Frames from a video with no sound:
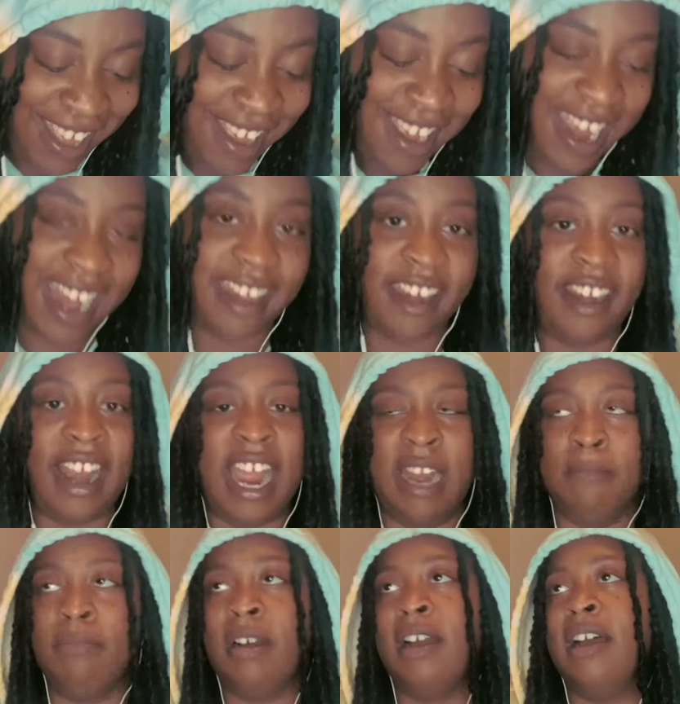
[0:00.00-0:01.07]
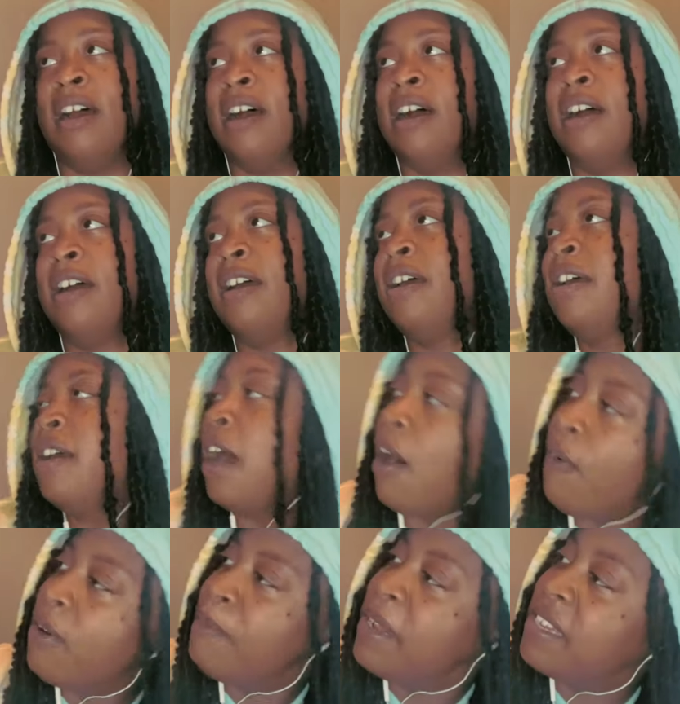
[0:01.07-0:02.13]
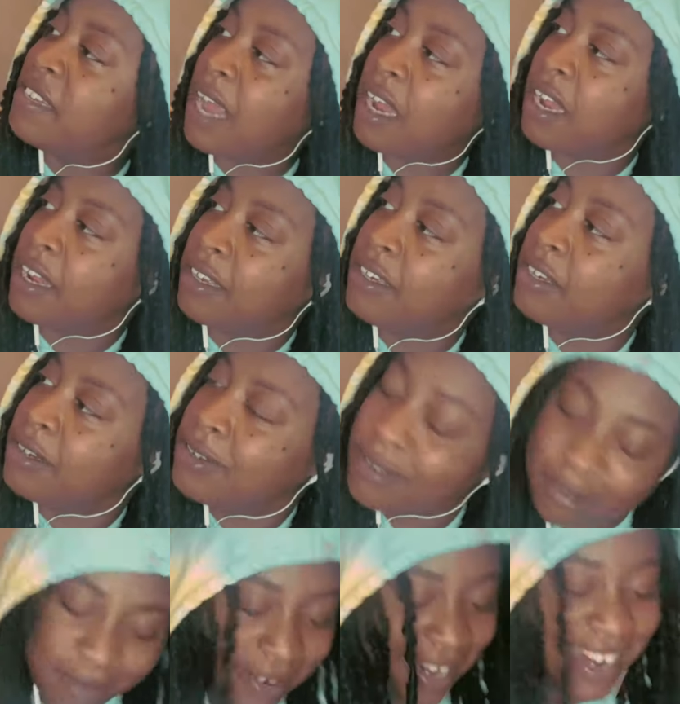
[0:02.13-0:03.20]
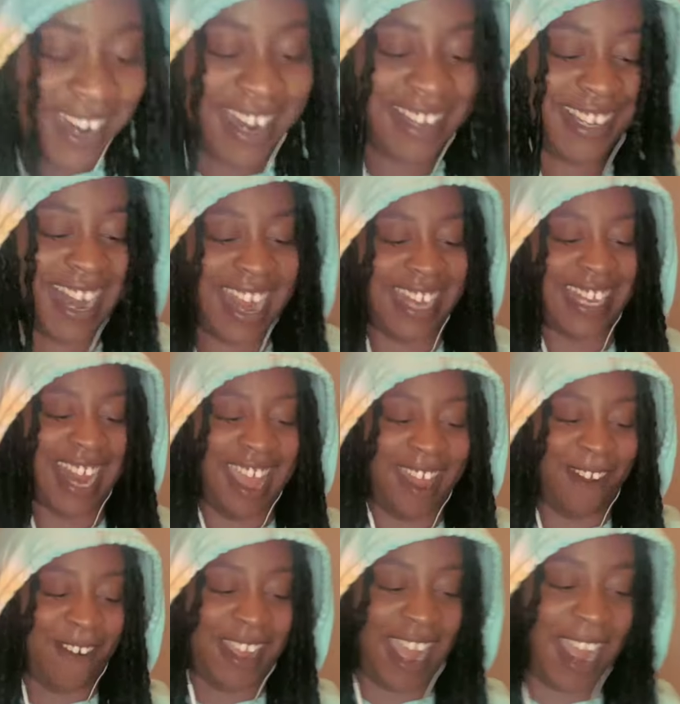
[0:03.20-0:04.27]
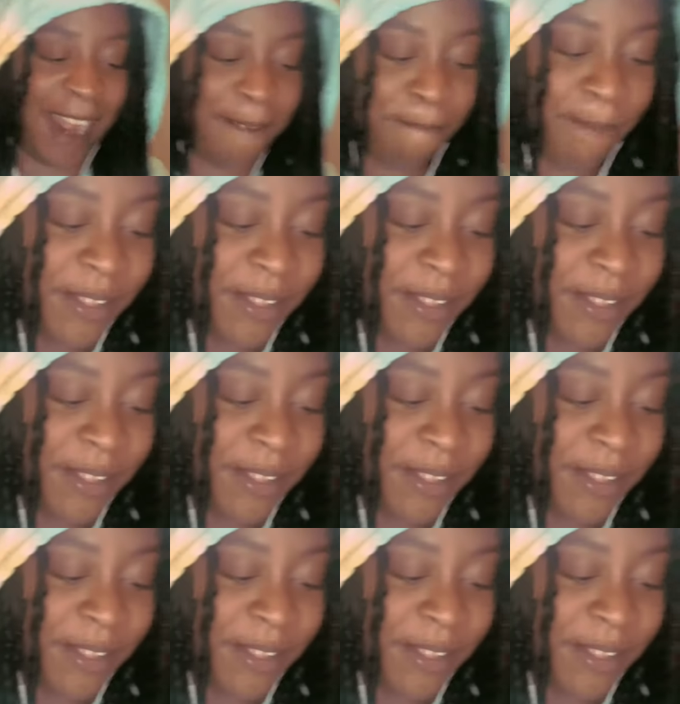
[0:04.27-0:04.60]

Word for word: and they're like, bruh, I want to be psychic too. It's like that, okay?